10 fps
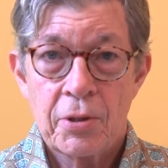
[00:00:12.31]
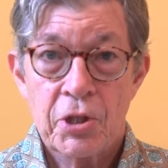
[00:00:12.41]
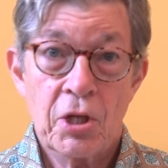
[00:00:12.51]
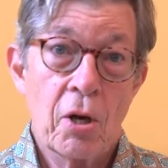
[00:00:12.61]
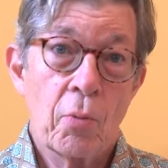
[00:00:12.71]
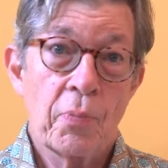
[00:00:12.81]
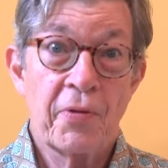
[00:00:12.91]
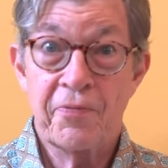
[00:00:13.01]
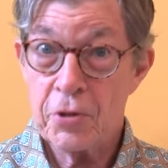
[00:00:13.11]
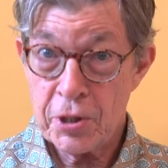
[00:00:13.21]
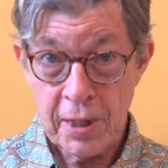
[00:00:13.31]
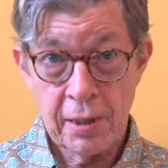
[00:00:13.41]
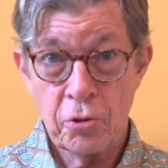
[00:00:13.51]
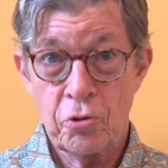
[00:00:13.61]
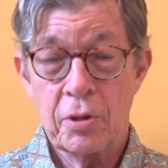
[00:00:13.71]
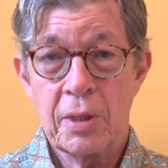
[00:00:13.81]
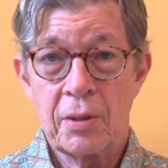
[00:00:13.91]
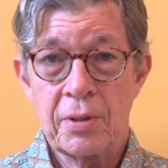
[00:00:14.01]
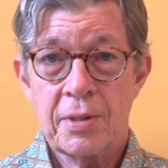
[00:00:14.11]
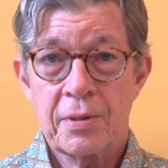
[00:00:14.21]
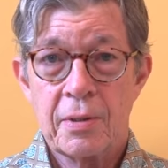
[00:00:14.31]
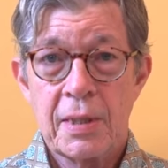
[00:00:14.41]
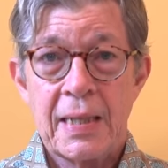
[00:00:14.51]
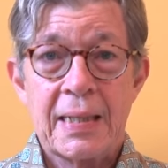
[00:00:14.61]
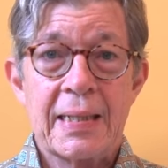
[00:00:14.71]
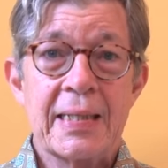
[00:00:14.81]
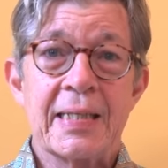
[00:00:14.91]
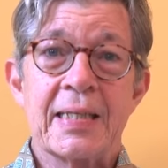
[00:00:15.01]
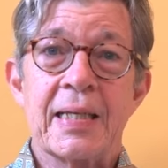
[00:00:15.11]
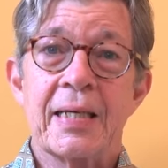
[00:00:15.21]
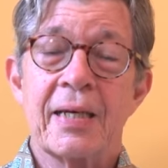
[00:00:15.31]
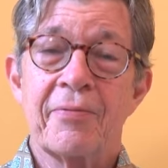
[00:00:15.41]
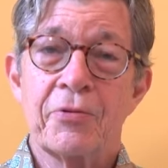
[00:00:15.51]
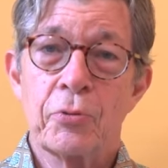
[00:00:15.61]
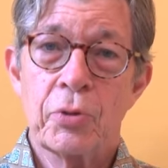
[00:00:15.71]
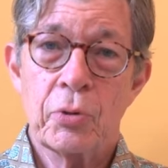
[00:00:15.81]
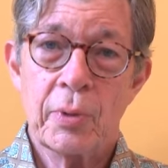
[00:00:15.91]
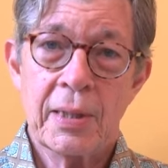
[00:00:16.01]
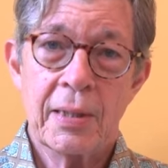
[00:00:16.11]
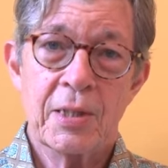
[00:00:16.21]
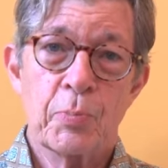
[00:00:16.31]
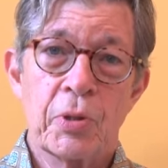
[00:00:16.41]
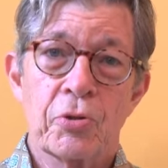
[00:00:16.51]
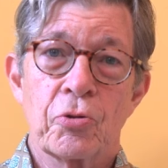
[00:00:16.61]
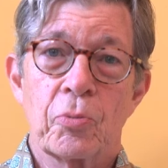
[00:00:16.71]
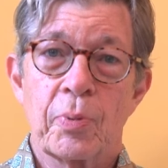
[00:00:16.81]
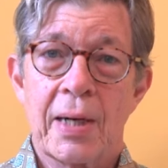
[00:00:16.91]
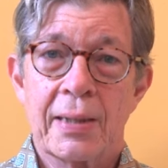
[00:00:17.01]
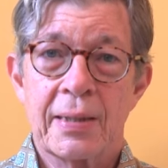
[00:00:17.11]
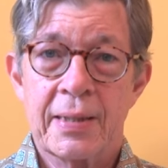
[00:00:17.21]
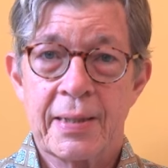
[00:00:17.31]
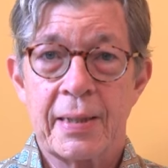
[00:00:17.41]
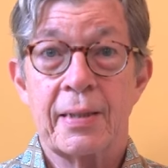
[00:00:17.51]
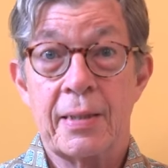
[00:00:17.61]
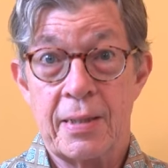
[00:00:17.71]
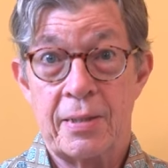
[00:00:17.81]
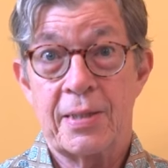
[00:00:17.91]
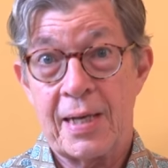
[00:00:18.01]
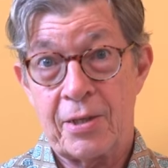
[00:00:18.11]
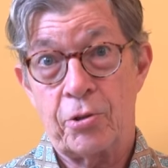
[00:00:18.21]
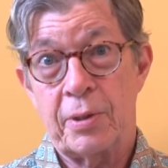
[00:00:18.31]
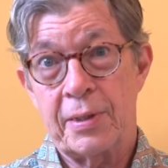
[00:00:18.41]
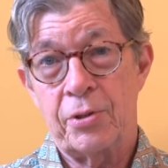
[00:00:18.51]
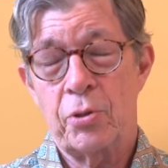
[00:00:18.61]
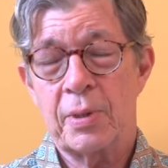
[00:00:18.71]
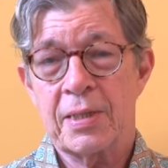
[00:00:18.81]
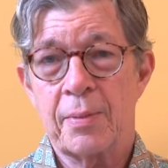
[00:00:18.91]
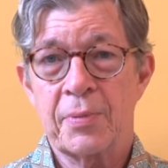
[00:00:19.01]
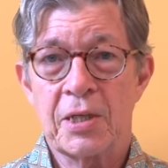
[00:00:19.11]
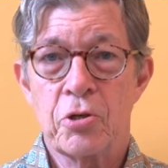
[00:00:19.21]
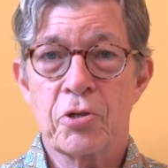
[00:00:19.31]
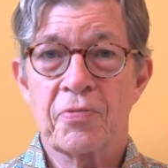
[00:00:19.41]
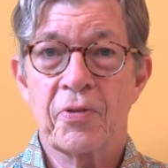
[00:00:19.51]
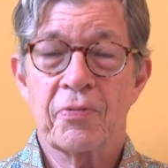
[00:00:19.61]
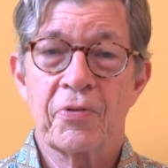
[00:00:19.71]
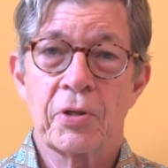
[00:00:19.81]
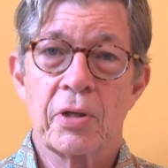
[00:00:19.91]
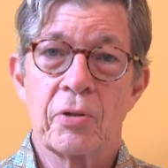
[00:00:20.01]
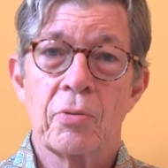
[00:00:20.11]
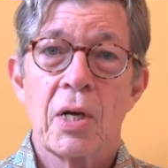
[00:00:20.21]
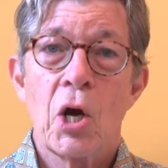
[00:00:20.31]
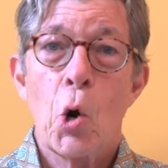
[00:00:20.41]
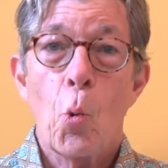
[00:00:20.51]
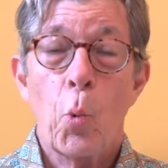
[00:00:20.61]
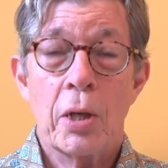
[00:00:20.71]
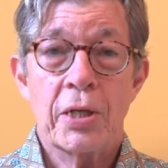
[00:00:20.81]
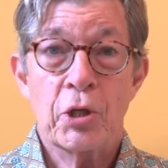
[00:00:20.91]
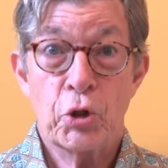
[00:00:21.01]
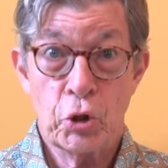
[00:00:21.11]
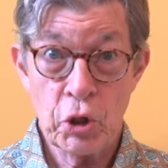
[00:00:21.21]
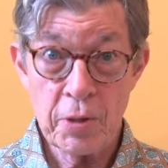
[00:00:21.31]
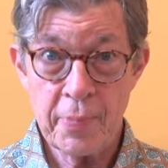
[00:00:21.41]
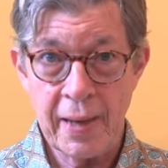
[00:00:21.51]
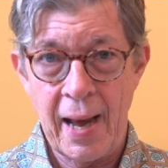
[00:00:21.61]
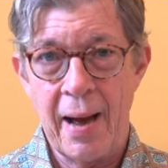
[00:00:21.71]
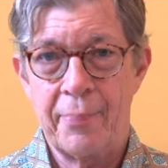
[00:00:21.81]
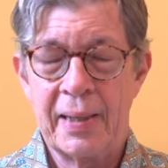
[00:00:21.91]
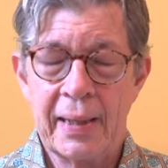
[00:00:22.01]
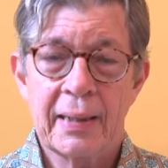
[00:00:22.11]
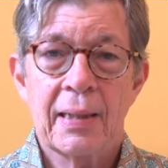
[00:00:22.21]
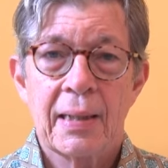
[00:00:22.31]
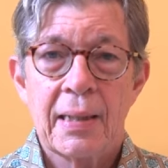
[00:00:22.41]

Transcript: So, the first thing you should notice is that if you're doing a spiritual practice that is actually doing something useful for you, what should be happening